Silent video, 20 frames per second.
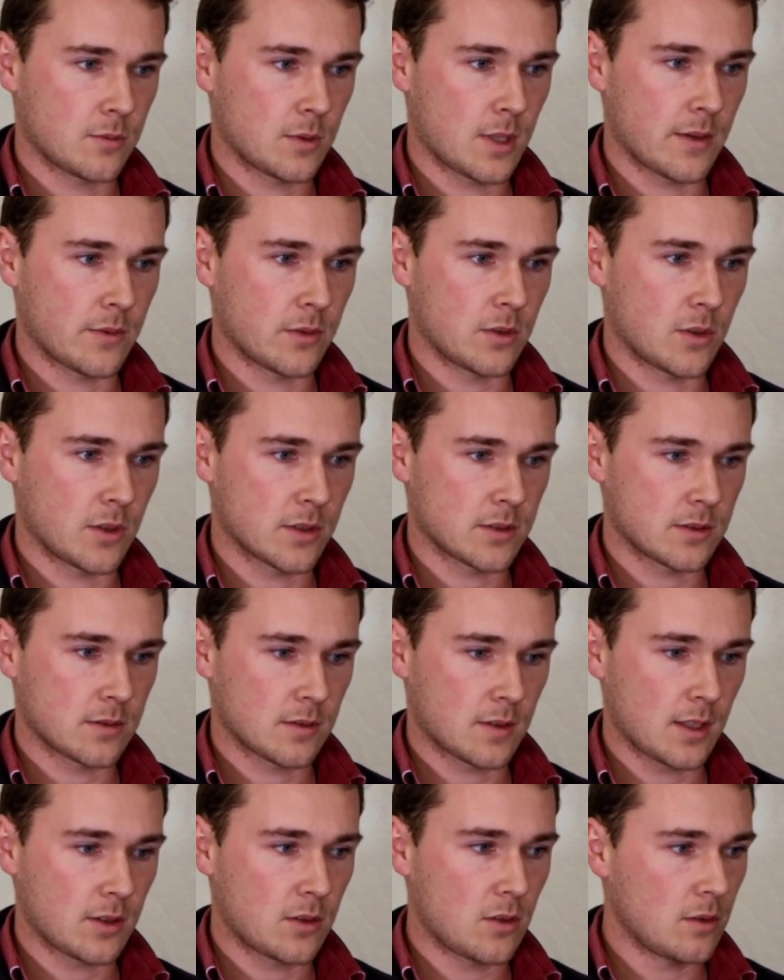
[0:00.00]
we'll have a nice
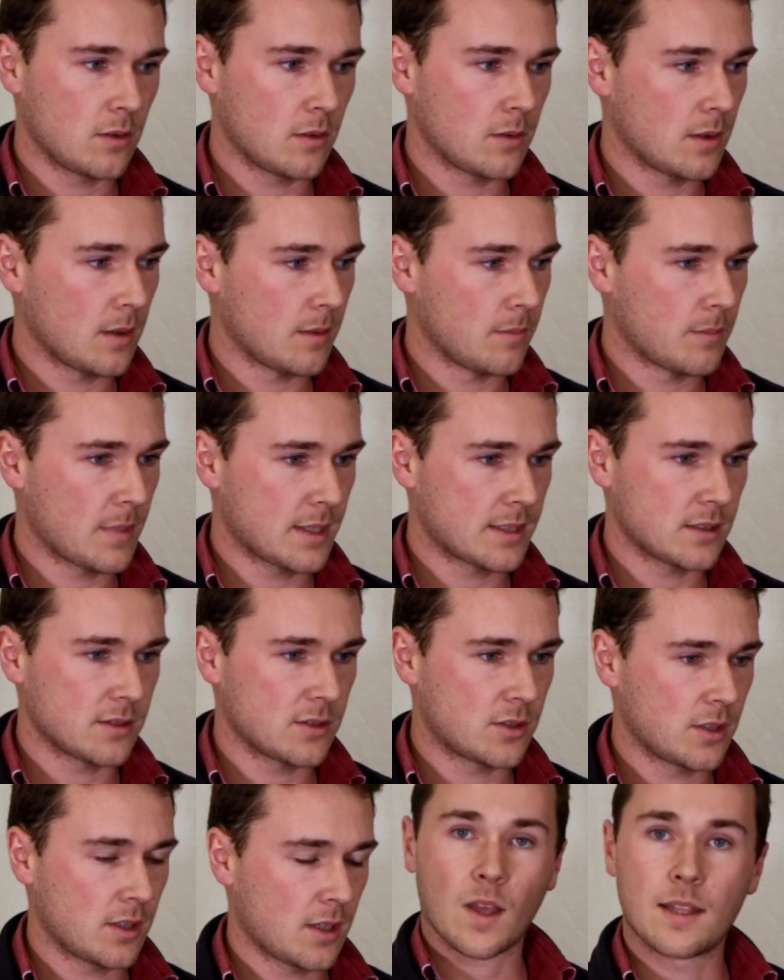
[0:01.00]
thank you
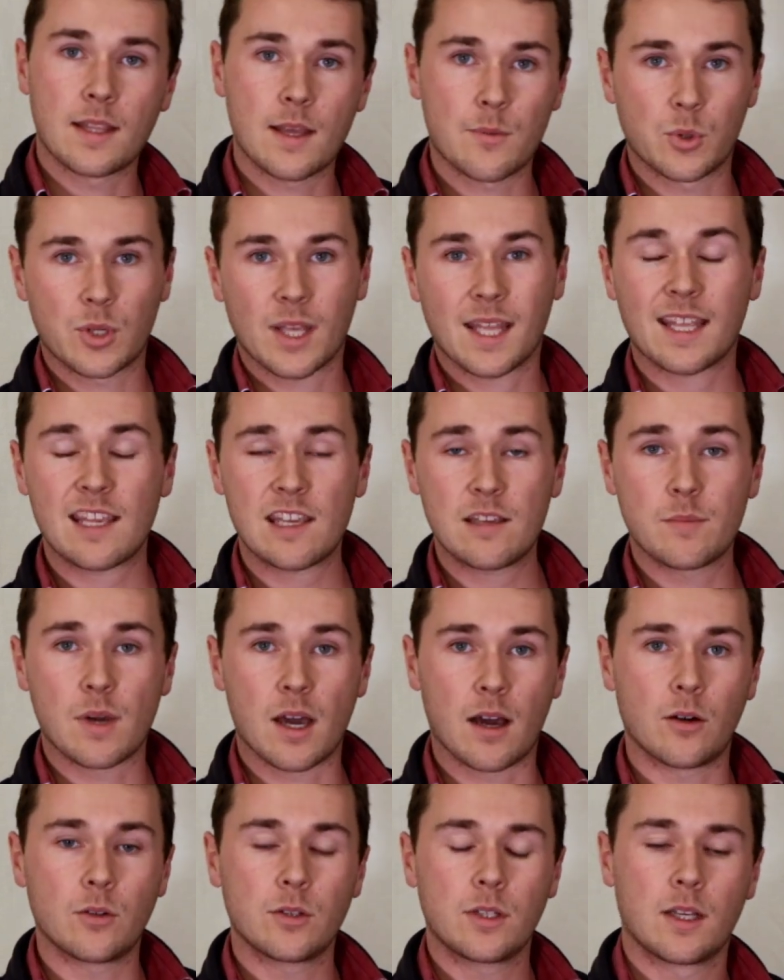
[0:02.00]
message, and then we'll get
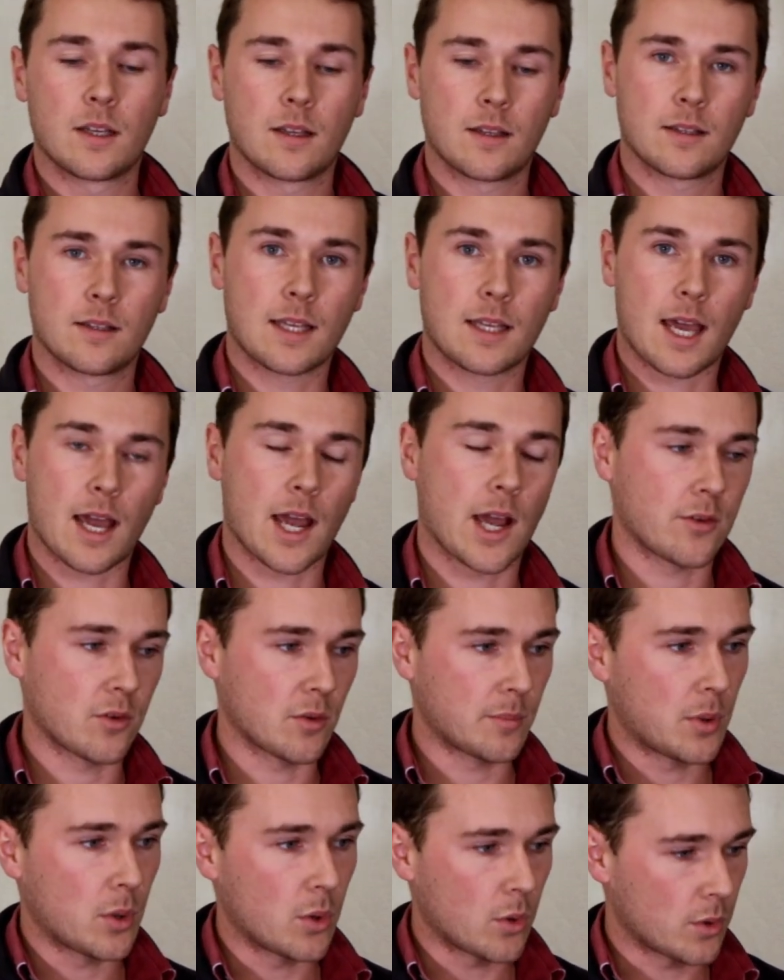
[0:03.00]
emailed our
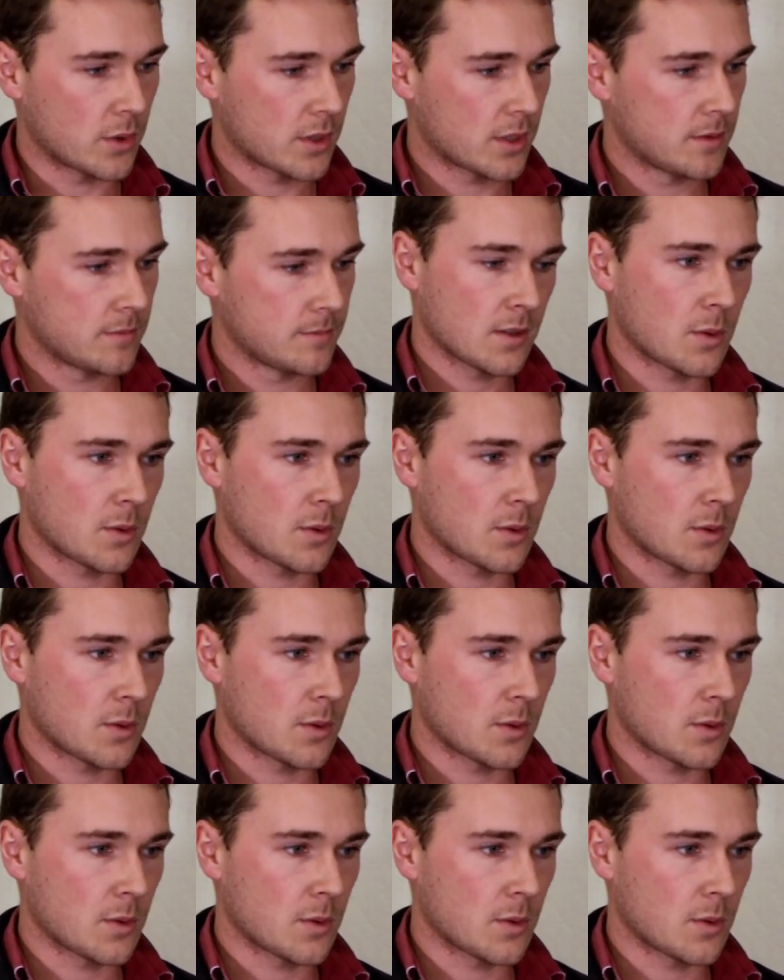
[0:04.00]
report.